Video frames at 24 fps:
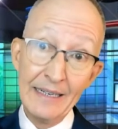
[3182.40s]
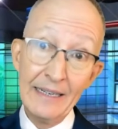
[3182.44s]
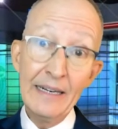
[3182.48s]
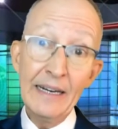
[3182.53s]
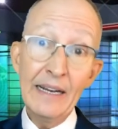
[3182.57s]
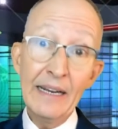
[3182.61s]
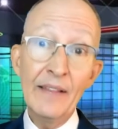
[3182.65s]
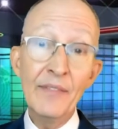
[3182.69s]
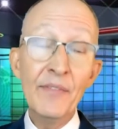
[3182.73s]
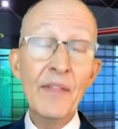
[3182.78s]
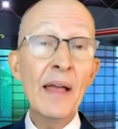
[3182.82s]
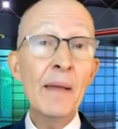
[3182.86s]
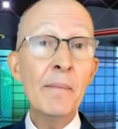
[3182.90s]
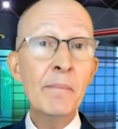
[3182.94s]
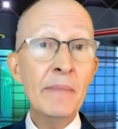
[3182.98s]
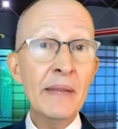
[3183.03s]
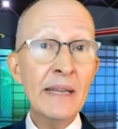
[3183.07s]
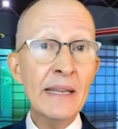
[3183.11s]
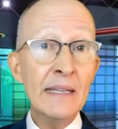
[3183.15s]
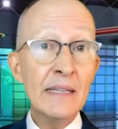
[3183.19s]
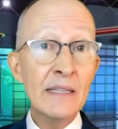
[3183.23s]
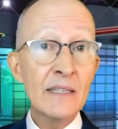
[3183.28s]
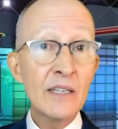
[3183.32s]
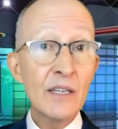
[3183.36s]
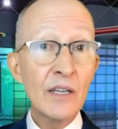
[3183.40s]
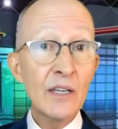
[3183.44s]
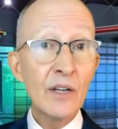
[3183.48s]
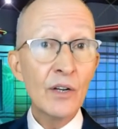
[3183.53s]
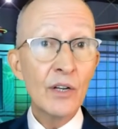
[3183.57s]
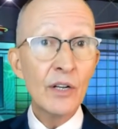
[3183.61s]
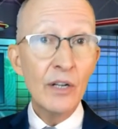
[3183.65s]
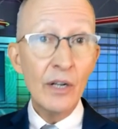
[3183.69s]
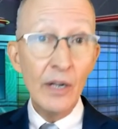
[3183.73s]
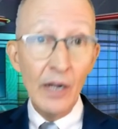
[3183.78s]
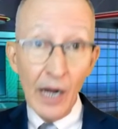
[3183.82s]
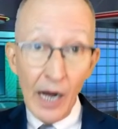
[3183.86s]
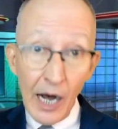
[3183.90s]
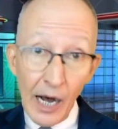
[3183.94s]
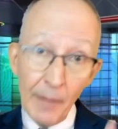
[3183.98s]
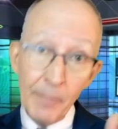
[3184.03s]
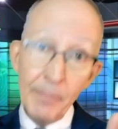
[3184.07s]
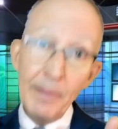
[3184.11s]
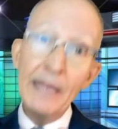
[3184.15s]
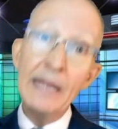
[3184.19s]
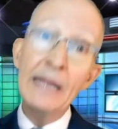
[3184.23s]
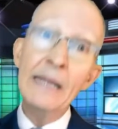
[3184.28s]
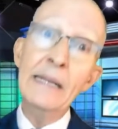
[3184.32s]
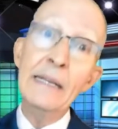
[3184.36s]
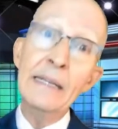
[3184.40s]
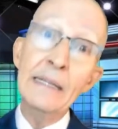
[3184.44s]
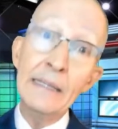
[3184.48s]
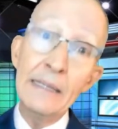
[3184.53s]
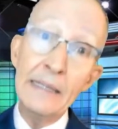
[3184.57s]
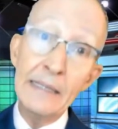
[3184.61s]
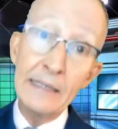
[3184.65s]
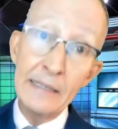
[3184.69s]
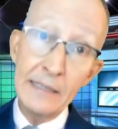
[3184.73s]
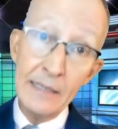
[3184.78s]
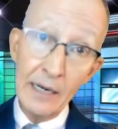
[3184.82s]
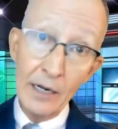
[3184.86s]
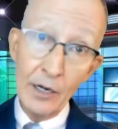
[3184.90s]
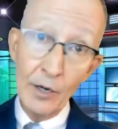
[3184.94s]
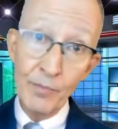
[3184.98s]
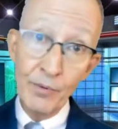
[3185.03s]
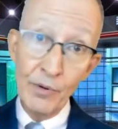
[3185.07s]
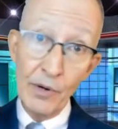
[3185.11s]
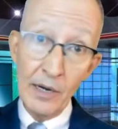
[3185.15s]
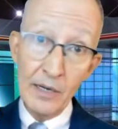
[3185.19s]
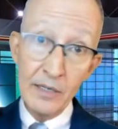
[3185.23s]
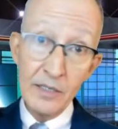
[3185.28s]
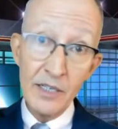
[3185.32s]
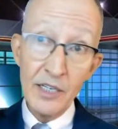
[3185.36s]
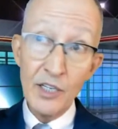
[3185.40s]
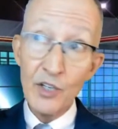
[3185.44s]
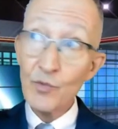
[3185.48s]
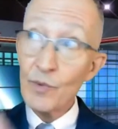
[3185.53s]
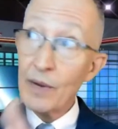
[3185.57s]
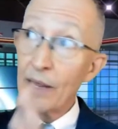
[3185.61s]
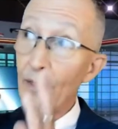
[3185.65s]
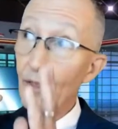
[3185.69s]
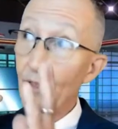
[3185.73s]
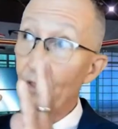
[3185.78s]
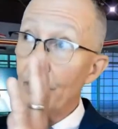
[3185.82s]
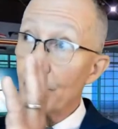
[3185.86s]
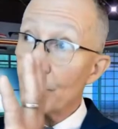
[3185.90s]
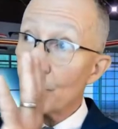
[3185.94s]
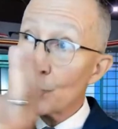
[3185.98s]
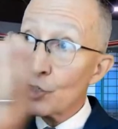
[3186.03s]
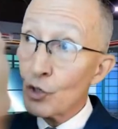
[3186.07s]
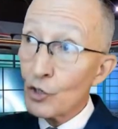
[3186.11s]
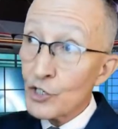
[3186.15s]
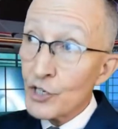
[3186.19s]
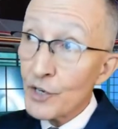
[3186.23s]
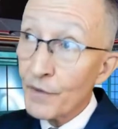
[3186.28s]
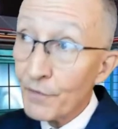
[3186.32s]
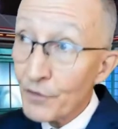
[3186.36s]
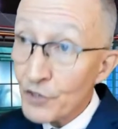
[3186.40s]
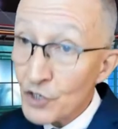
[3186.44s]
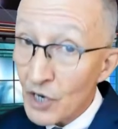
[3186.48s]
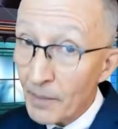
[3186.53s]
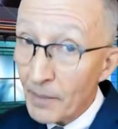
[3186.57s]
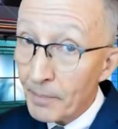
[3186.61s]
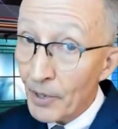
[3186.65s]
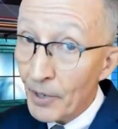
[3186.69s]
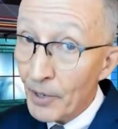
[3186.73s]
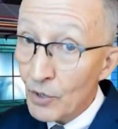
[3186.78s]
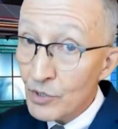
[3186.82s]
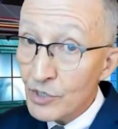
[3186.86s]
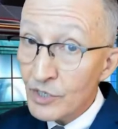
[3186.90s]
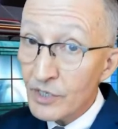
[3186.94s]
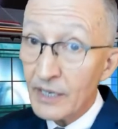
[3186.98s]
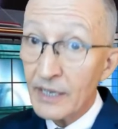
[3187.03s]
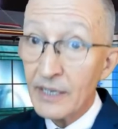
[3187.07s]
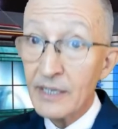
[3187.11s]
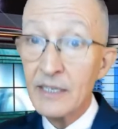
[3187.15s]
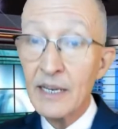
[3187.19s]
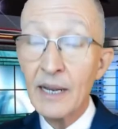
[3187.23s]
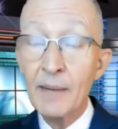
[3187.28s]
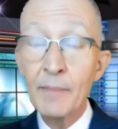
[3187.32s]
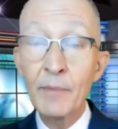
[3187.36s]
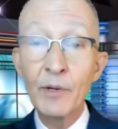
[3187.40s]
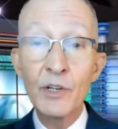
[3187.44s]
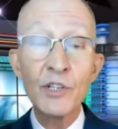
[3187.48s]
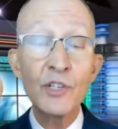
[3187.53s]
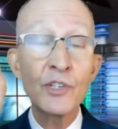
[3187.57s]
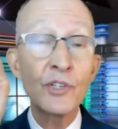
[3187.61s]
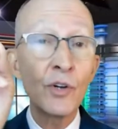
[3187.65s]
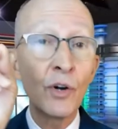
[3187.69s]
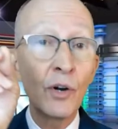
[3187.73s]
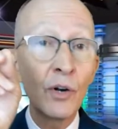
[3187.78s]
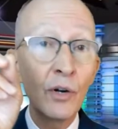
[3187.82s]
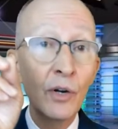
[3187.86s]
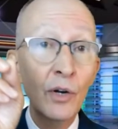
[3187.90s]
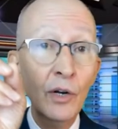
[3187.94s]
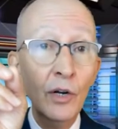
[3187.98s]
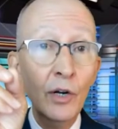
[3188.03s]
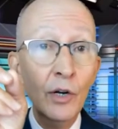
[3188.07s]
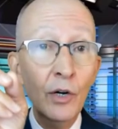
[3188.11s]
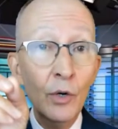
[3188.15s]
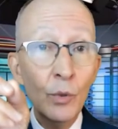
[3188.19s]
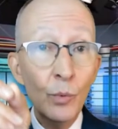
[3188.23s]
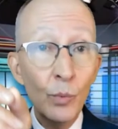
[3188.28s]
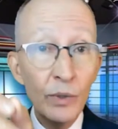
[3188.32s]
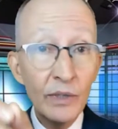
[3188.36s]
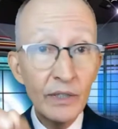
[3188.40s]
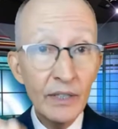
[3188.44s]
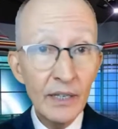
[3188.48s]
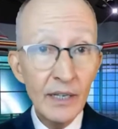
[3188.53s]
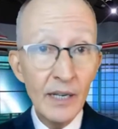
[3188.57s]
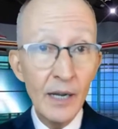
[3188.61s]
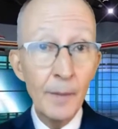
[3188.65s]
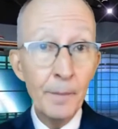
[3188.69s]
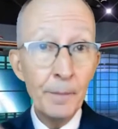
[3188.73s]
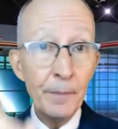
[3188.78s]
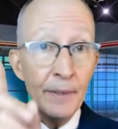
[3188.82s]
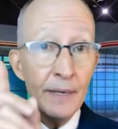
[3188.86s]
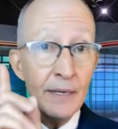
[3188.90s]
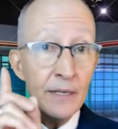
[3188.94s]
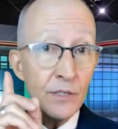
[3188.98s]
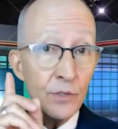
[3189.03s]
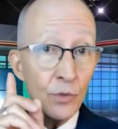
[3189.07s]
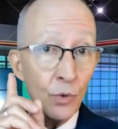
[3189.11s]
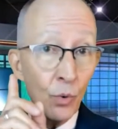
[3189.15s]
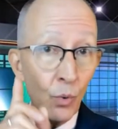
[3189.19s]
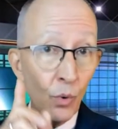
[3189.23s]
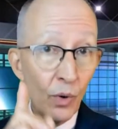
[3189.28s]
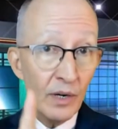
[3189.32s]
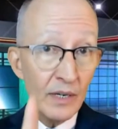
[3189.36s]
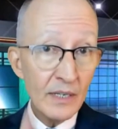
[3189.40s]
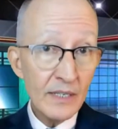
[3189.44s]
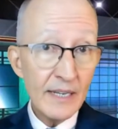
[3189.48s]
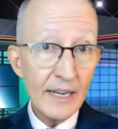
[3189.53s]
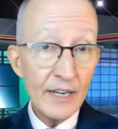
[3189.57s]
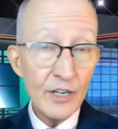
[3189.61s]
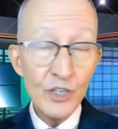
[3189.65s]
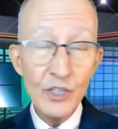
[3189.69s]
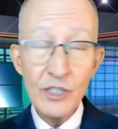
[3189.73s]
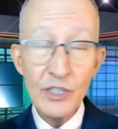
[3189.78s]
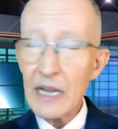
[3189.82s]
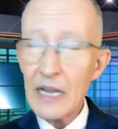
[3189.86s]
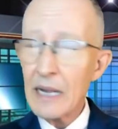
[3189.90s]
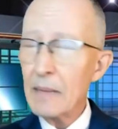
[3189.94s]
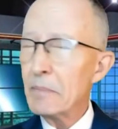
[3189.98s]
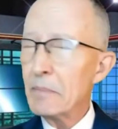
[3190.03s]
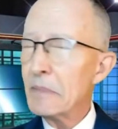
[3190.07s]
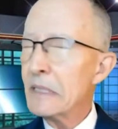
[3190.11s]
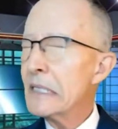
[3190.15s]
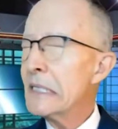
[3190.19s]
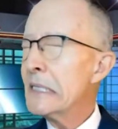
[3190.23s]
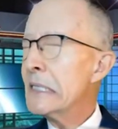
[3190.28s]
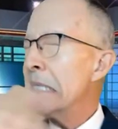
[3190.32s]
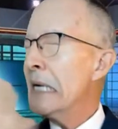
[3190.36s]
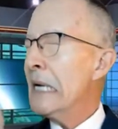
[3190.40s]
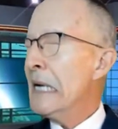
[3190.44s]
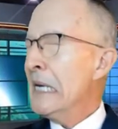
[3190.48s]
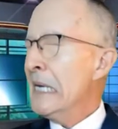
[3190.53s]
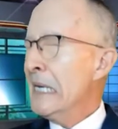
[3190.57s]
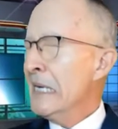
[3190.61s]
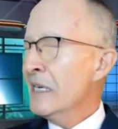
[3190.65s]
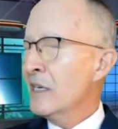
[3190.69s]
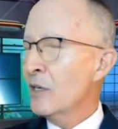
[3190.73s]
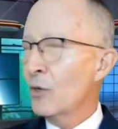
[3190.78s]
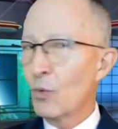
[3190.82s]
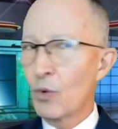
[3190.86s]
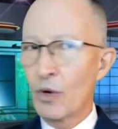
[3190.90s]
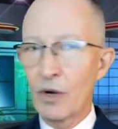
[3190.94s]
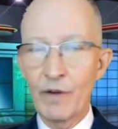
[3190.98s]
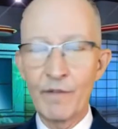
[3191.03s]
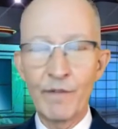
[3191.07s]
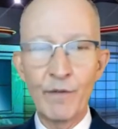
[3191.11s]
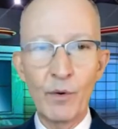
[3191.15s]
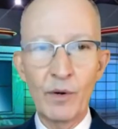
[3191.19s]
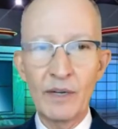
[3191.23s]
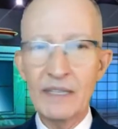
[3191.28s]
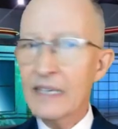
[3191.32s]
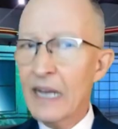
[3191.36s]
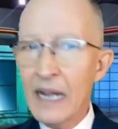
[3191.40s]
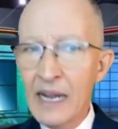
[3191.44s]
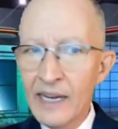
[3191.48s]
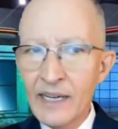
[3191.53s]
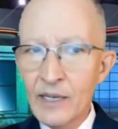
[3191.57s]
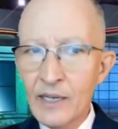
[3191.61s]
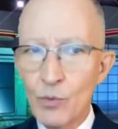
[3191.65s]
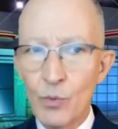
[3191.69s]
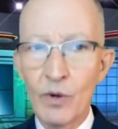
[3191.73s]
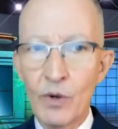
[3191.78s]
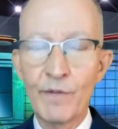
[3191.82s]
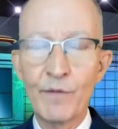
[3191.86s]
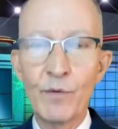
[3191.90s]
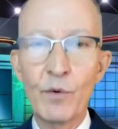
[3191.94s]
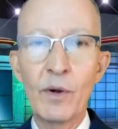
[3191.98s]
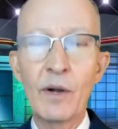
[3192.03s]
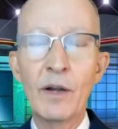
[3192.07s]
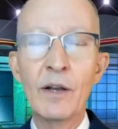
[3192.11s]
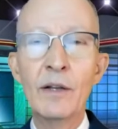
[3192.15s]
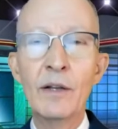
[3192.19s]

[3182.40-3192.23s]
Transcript: And that means upending the entire process. Rather than searching for job postings, I'm going to start with the companies or organizations I'm dying to work for, dying to work for.